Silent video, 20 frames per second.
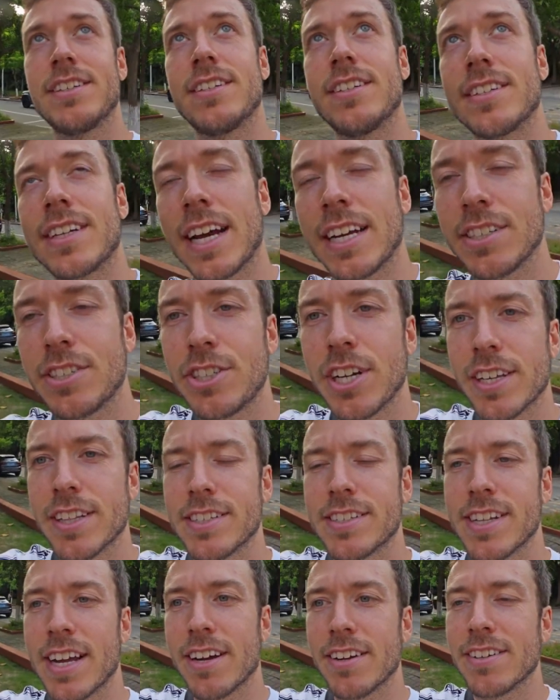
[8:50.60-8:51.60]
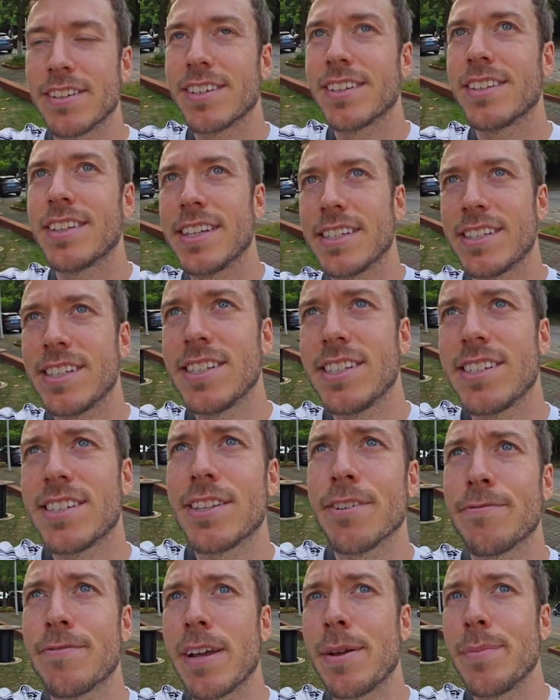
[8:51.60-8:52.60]
Guys, check this out. This is
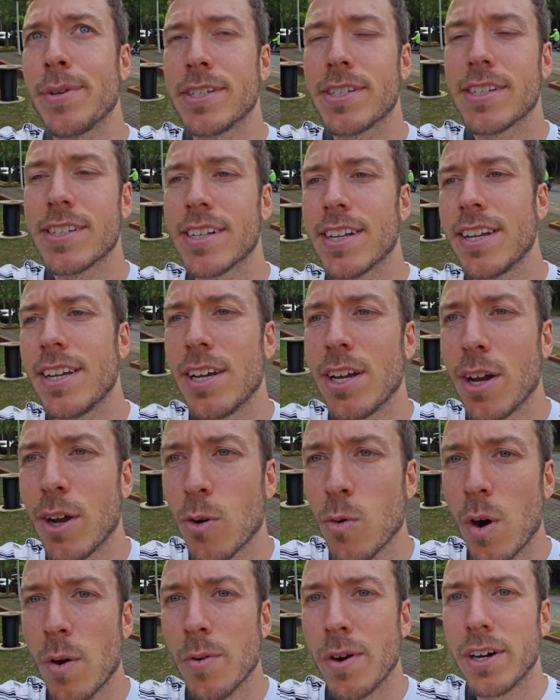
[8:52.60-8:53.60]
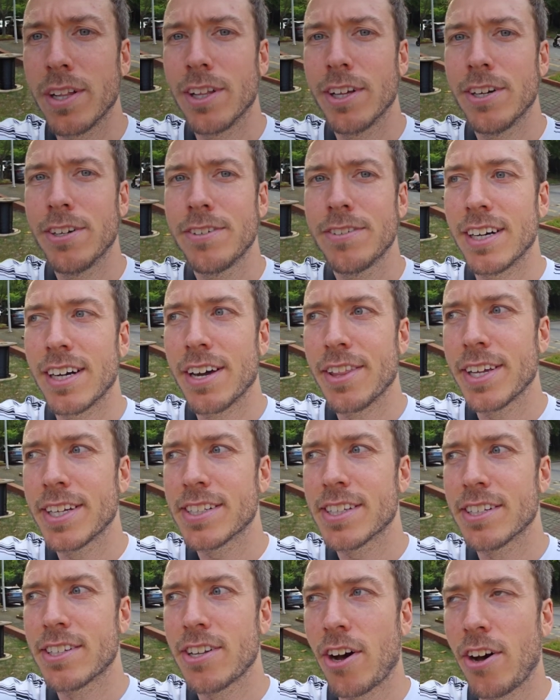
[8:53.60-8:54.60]
the famous Guanghua Lo. I think it's
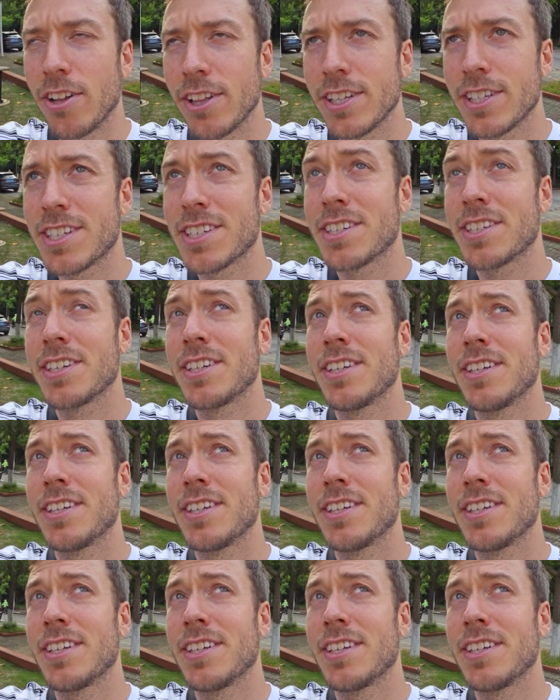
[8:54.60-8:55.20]
the tallest